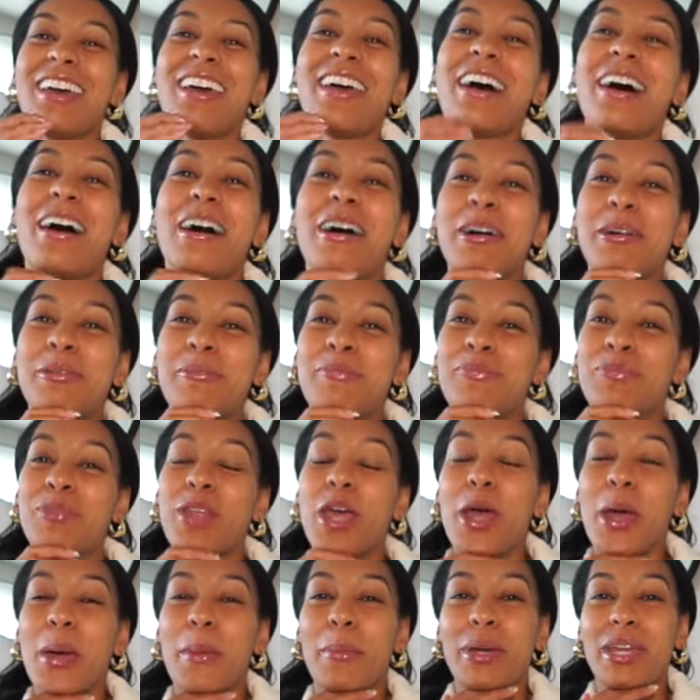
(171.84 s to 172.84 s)

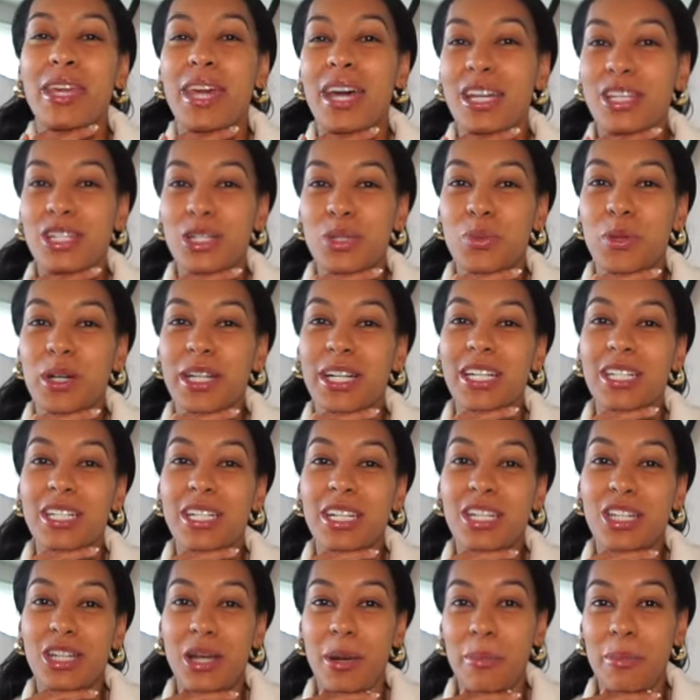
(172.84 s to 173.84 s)
But yeah, I just wanted to
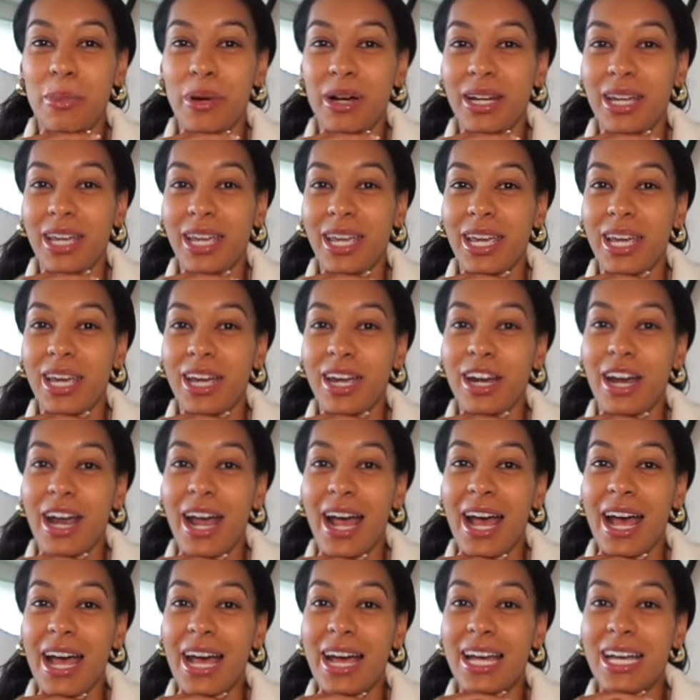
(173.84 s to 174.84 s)
jump on here
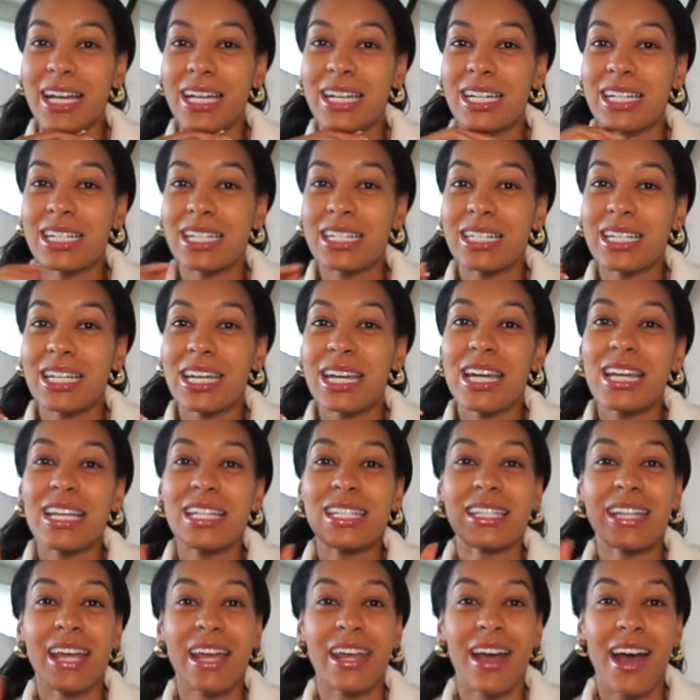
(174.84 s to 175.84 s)
and
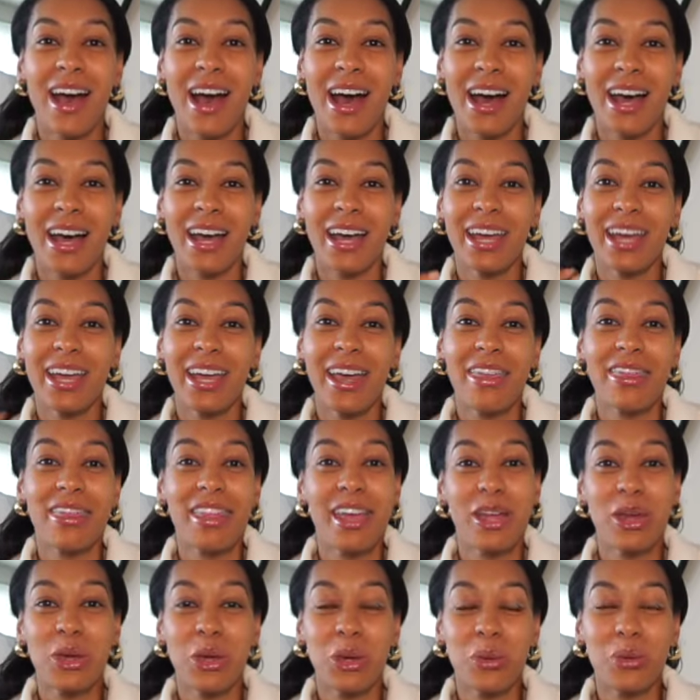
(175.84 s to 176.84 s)
say hi.
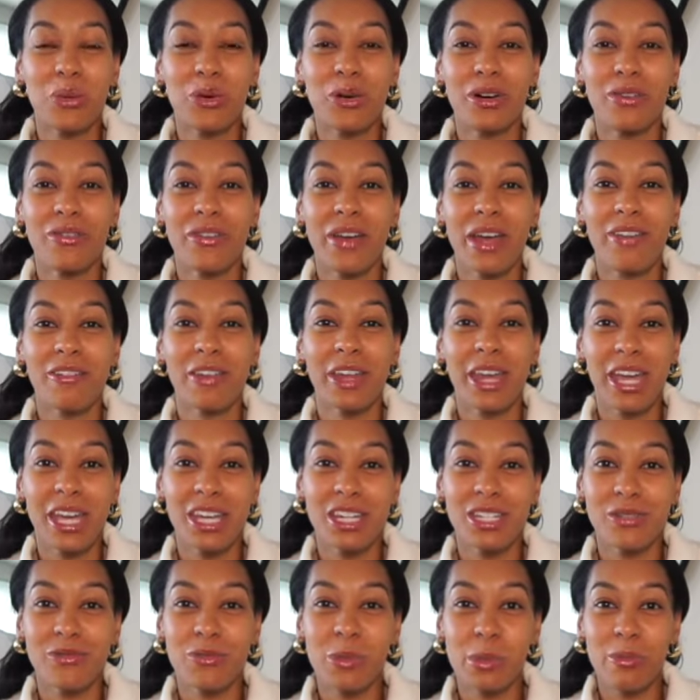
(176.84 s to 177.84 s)
Thank you all for
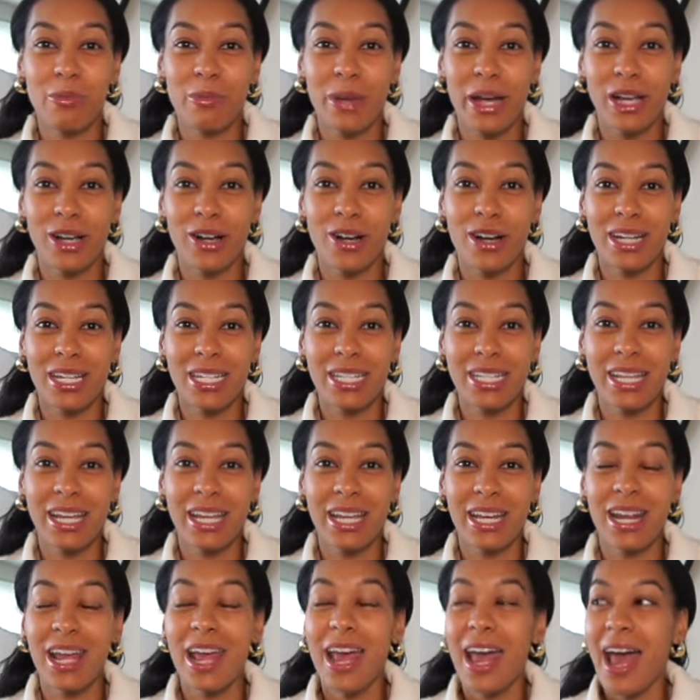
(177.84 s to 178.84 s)
engaging with my
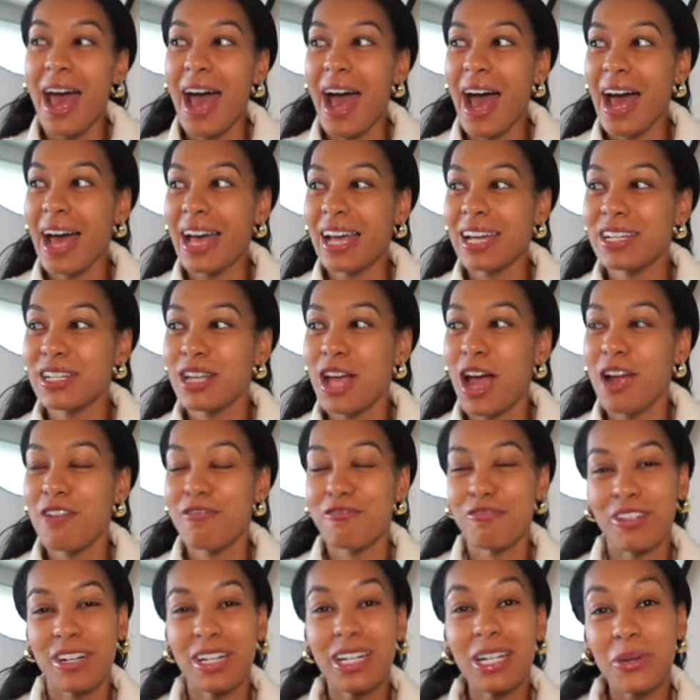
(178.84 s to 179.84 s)
content. And I
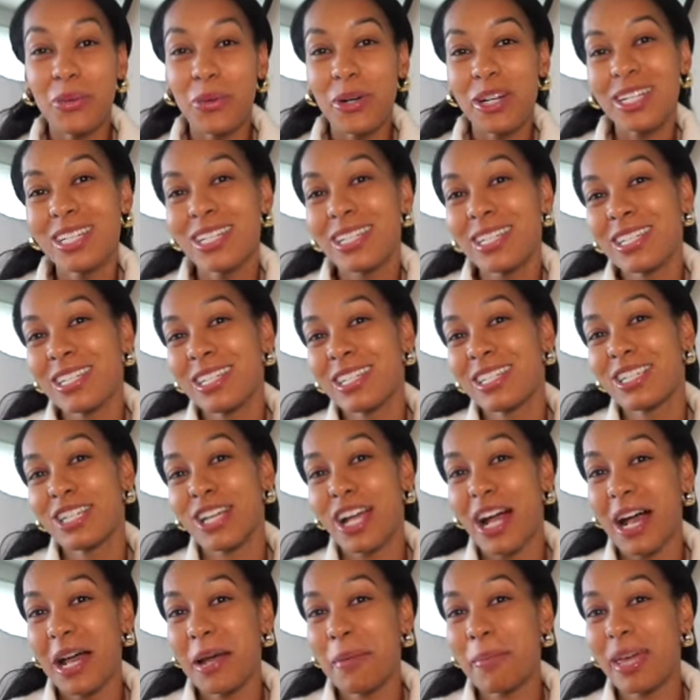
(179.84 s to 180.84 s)
really wanted to
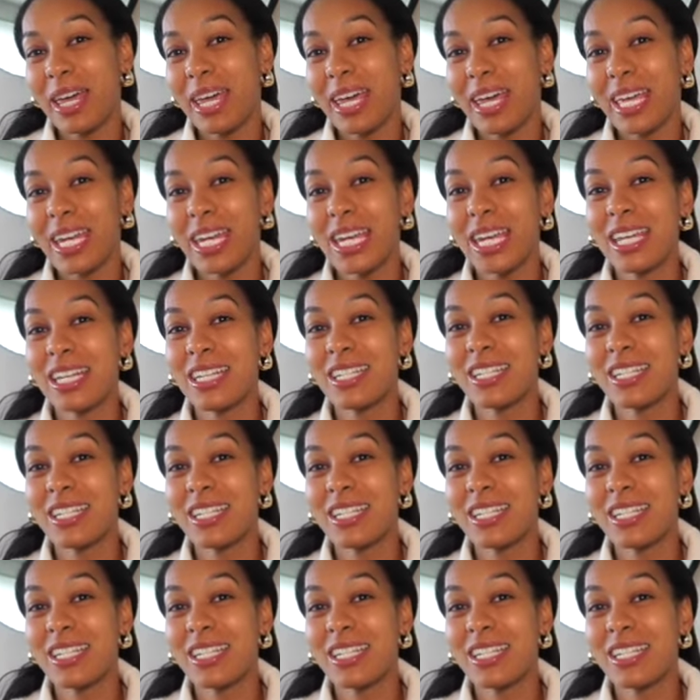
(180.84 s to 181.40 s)
chime in and